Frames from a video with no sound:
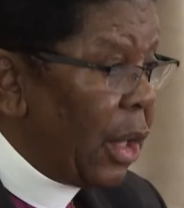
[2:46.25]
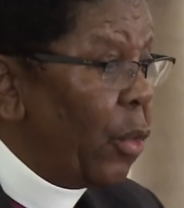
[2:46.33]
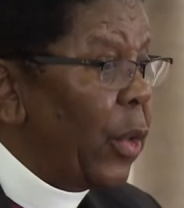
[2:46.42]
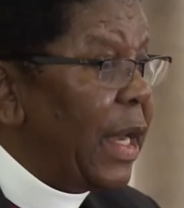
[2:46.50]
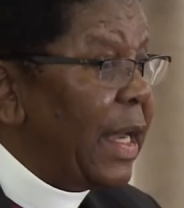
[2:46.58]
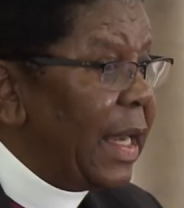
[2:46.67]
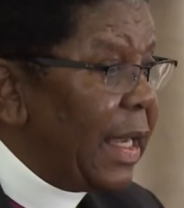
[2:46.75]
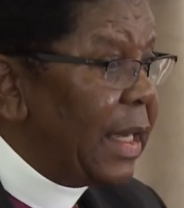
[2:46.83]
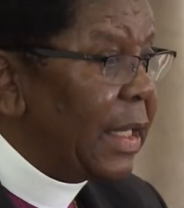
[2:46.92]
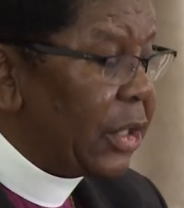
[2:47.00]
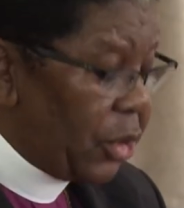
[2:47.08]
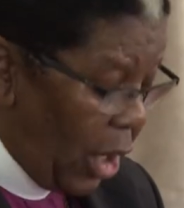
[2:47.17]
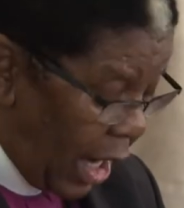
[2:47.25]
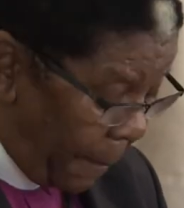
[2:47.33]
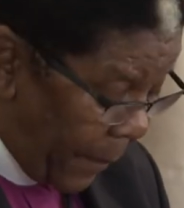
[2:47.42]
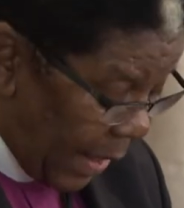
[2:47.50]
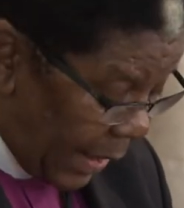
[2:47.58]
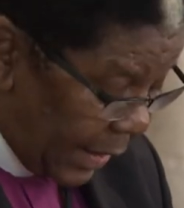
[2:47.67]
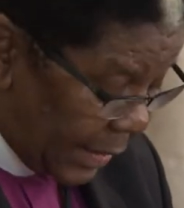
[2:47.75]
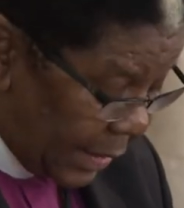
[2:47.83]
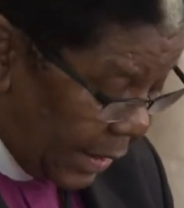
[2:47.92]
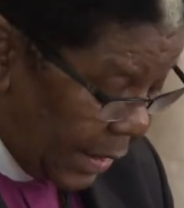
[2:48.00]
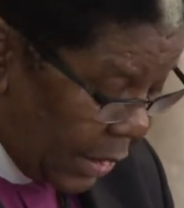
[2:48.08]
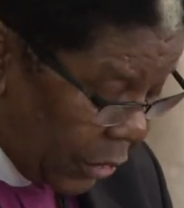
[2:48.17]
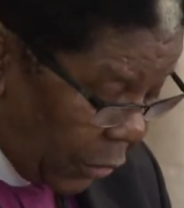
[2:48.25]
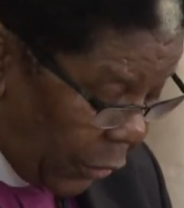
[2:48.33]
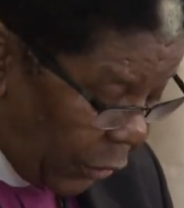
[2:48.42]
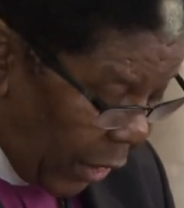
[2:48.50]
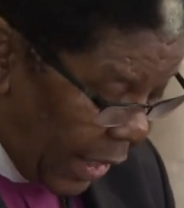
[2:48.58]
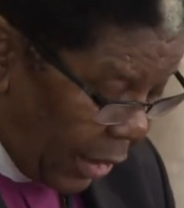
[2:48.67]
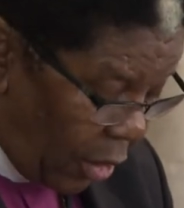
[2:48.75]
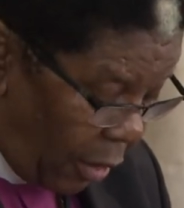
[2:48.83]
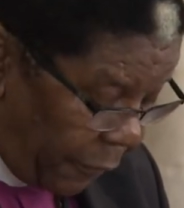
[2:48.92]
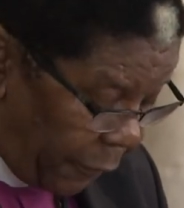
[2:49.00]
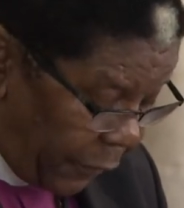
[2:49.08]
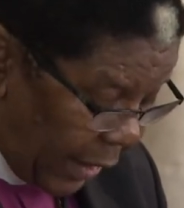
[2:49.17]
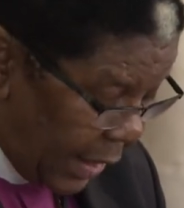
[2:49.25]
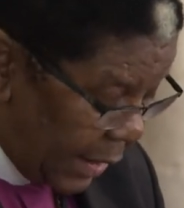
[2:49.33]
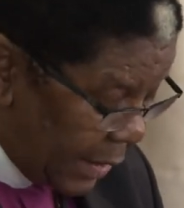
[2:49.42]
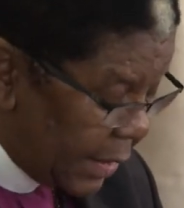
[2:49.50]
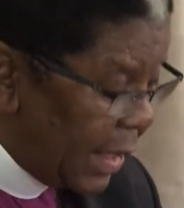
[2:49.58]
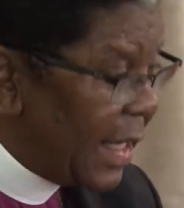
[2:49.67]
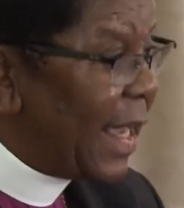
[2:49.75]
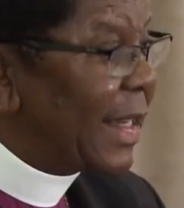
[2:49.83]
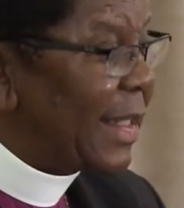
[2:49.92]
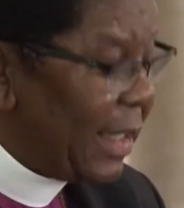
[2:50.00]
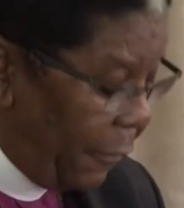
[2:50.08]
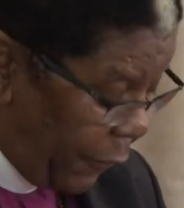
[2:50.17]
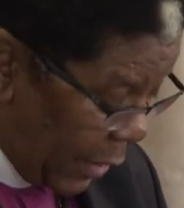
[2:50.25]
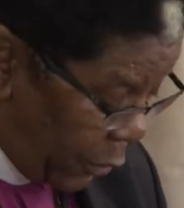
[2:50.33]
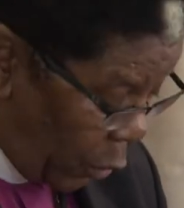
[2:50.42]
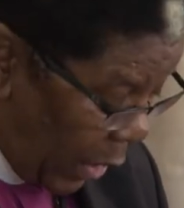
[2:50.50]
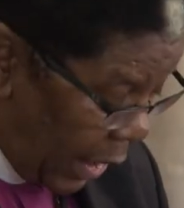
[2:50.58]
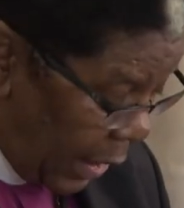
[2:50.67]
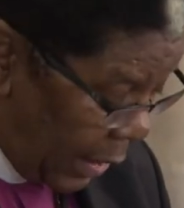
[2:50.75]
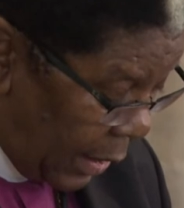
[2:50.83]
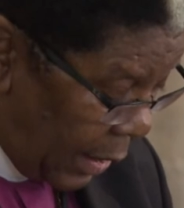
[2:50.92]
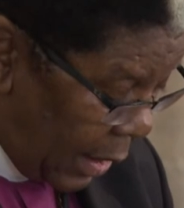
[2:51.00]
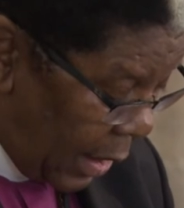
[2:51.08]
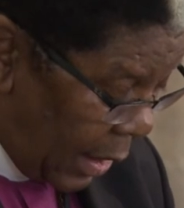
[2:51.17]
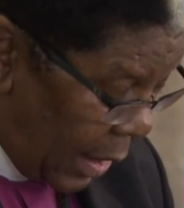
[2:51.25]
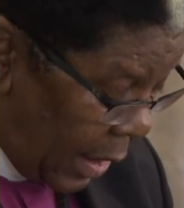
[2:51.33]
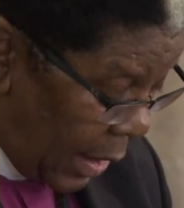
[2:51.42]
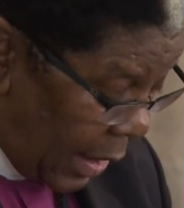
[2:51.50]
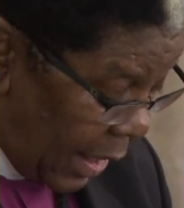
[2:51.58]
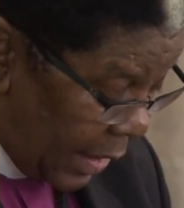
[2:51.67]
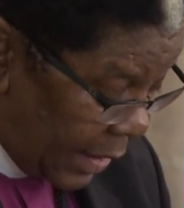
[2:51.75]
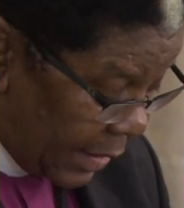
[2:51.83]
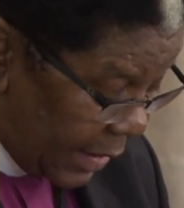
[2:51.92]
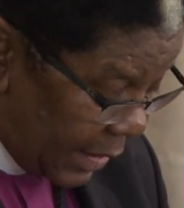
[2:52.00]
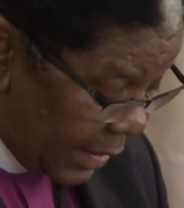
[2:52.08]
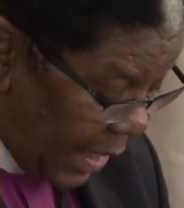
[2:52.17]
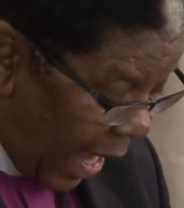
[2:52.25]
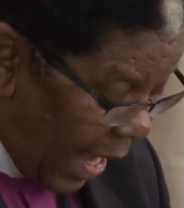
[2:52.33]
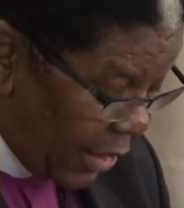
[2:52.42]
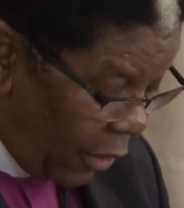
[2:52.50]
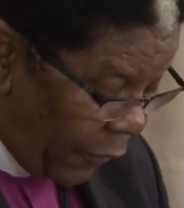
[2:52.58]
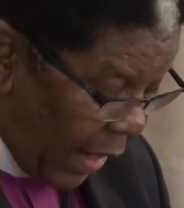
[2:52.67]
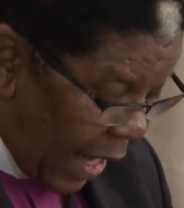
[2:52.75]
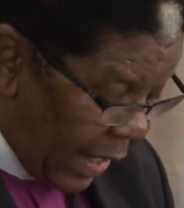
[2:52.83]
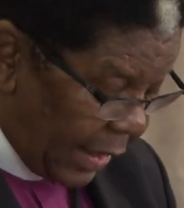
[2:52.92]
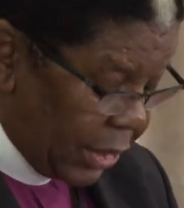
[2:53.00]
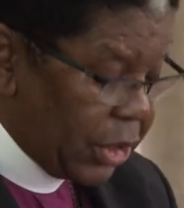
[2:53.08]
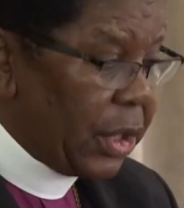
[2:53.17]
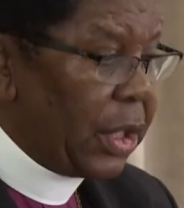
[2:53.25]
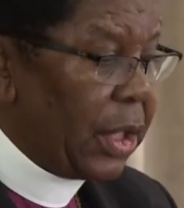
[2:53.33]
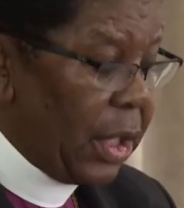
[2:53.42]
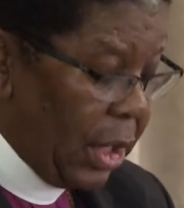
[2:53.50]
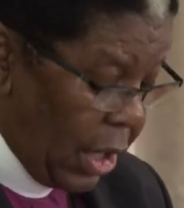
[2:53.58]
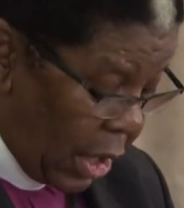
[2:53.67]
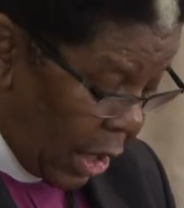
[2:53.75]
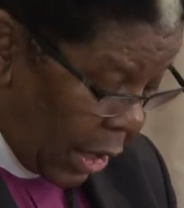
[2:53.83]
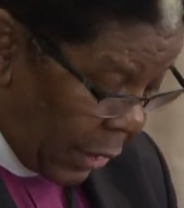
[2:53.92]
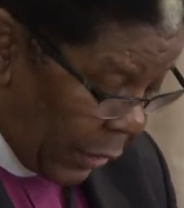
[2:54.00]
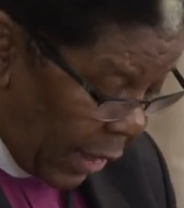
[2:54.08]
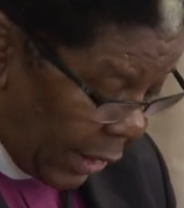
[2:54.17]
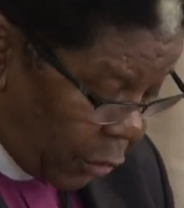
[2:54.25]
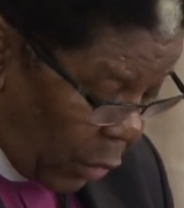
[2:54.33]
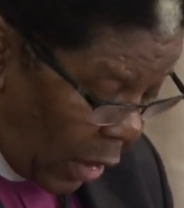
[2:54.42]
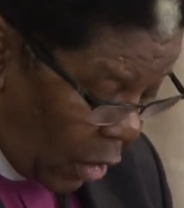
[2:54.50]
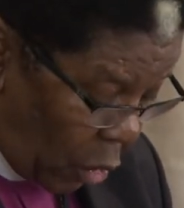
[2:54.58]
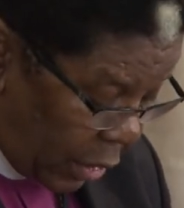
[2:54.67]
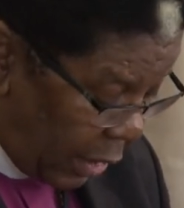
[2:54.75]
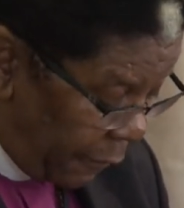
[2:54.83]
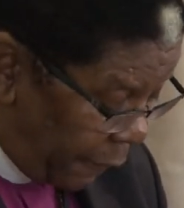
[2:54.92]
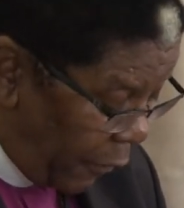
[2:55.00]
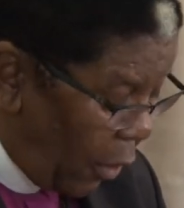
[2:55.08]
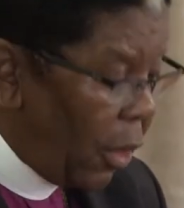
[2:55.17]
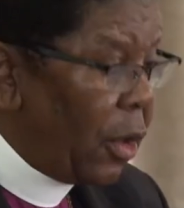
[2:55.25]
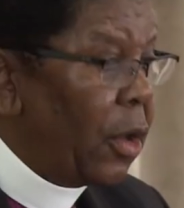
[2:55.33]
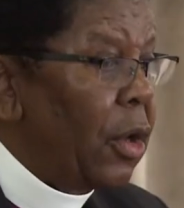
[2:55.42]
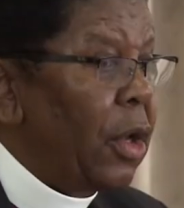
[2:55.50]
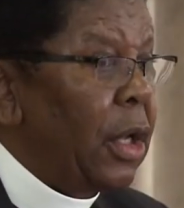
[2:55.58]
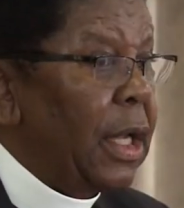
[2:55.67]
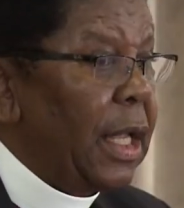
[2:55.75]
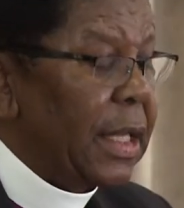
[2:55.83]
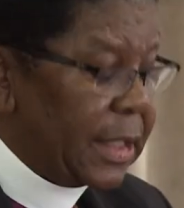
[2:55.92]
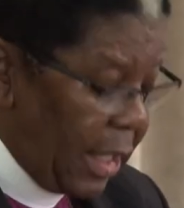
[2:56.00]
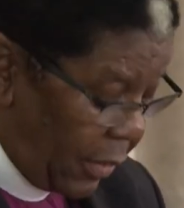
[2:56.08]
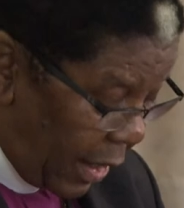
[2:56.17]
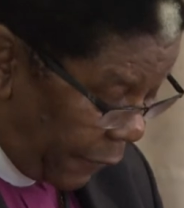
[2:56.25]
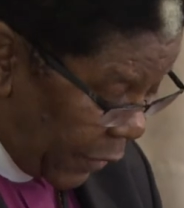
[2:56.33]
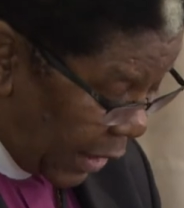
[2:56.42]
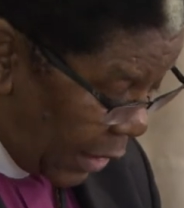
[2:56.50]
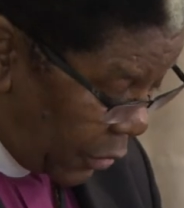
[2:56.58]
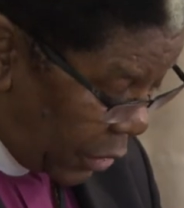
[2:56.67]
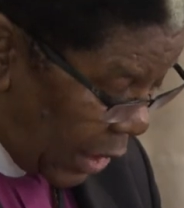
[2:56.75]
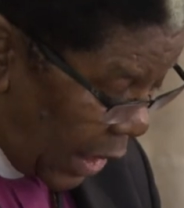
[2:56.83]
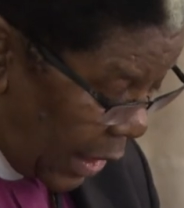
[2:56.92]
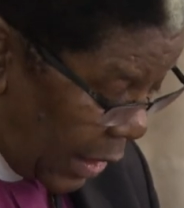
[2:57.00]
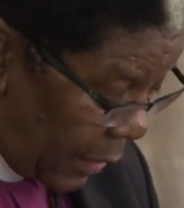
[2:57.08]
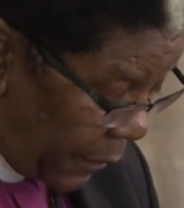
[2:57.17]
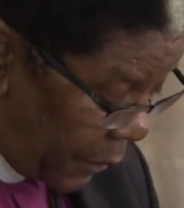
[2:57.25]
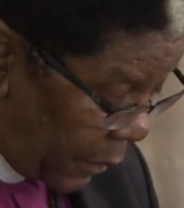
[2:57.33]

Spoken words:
We need your ability to think of things in a different way. It is this kind of energy that we are looking for in South Africa today.